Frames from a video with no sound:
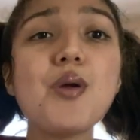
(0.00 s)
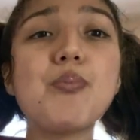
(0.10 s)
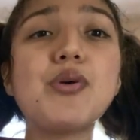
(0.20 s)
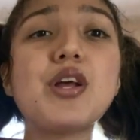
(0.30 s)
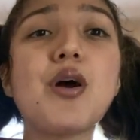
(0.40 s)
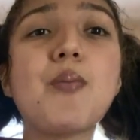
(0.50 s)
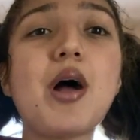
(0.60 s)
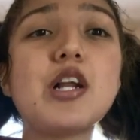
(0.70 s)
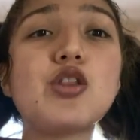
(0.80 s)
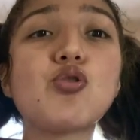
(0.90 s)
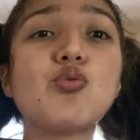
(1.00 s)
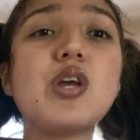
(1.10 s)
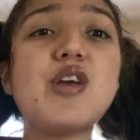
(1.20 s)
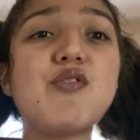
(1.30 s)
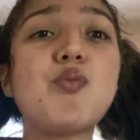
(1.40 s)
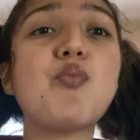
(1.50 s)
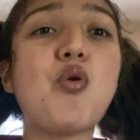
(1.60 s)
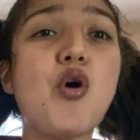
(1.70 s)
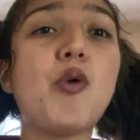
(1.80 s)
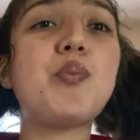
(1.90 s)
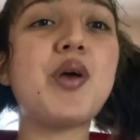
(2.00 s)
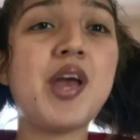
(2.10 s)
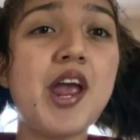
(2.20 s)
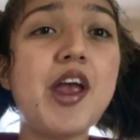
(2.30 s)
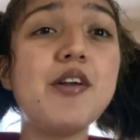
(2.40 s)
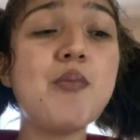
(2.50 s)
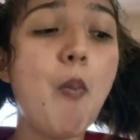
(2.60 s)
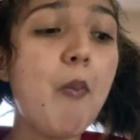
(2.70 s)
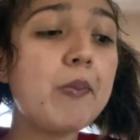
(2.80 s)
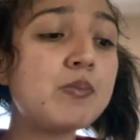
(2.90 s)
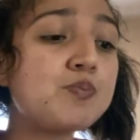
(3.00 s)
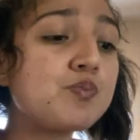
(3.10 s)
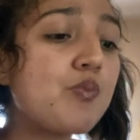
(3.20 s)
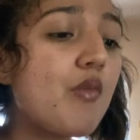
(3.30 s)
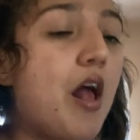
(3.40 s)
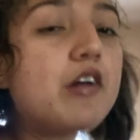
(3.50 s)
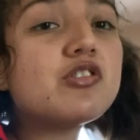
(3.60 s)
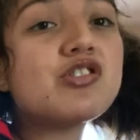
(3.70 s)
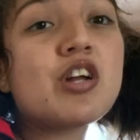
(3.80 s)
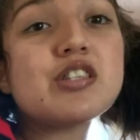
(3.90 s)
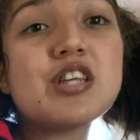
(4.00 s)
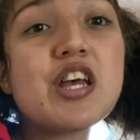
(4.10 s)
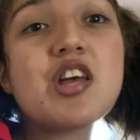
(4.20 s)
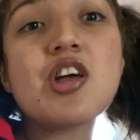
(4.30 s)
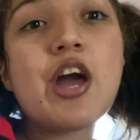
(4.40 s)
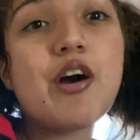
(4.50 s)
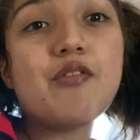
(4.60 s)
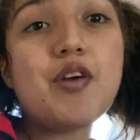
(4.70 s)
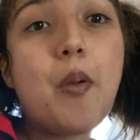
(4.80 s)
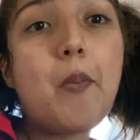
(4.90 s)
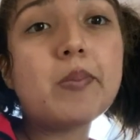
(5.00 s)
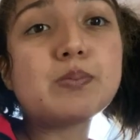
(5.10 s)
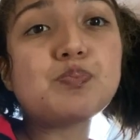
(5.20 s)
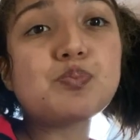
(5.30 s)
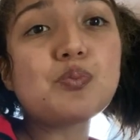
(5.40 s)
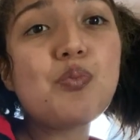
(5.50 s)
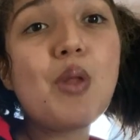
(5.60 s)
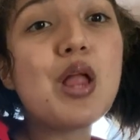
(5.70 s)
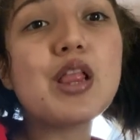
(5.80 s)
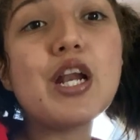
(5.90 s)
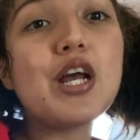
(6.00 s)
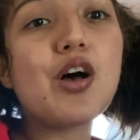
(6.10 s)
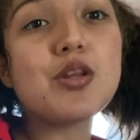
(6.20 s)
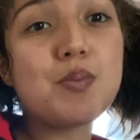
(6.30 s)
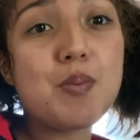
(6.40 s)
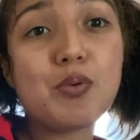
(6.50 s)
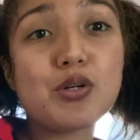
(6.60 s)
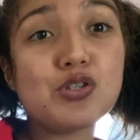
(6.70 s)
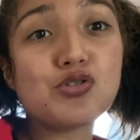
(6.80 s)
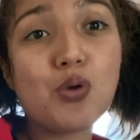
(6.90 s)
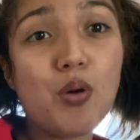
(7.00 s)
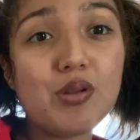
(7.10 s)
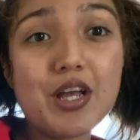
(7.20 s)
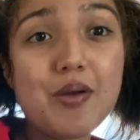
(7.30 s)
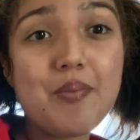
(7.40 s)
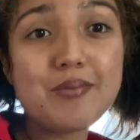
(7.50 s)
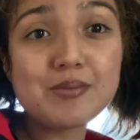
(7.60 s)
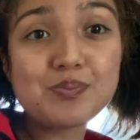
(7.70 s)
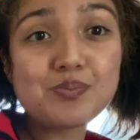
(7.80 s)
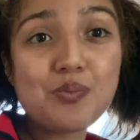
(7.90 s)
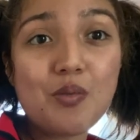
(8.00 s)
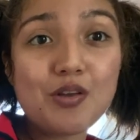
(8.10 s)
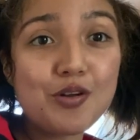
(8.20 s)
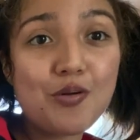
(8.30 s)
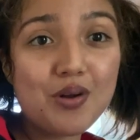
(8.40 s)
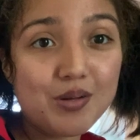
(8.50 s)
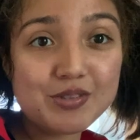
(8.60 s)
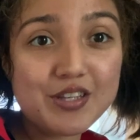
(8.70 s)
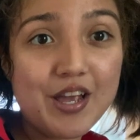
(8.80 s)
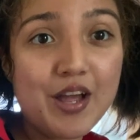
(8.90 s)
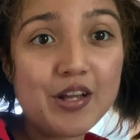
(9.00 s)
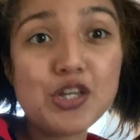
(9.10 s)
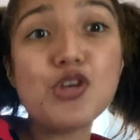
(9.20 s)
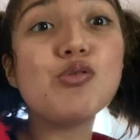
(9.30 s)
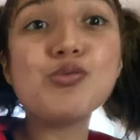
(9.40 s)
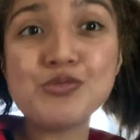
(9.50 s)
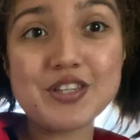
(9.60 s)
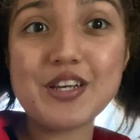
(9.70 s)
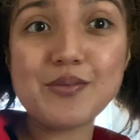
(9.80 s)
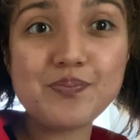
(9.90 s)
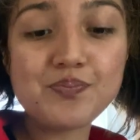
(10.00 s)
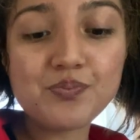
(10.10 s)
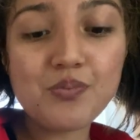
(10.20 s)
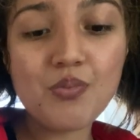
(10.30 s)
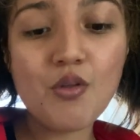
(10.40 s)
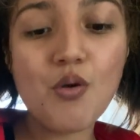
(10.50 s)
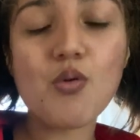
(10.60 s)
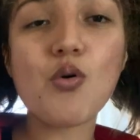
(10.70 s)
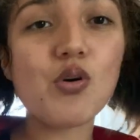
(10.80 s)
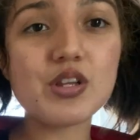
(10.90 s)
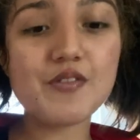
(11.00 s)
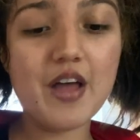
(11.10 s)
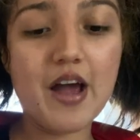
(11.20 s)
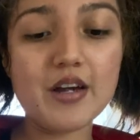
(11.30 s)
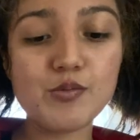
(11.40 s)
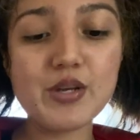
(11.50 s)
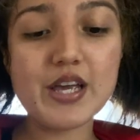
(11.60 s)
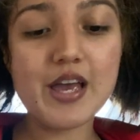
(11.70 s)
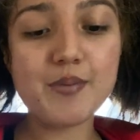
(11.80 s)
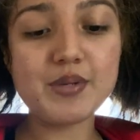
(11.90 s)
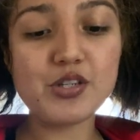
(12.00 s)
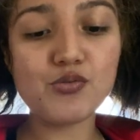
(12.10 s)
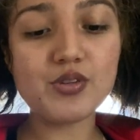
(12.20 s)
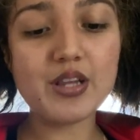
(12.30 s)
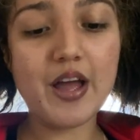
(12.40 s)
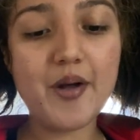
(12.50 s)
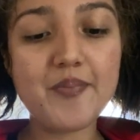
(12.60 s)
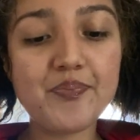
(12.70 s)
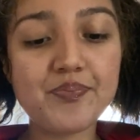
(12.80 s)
putting our body through even more pain and just not taking care of it, letting other people control it. You know what I'm saying? Use it. All of that. And we can't be doing that.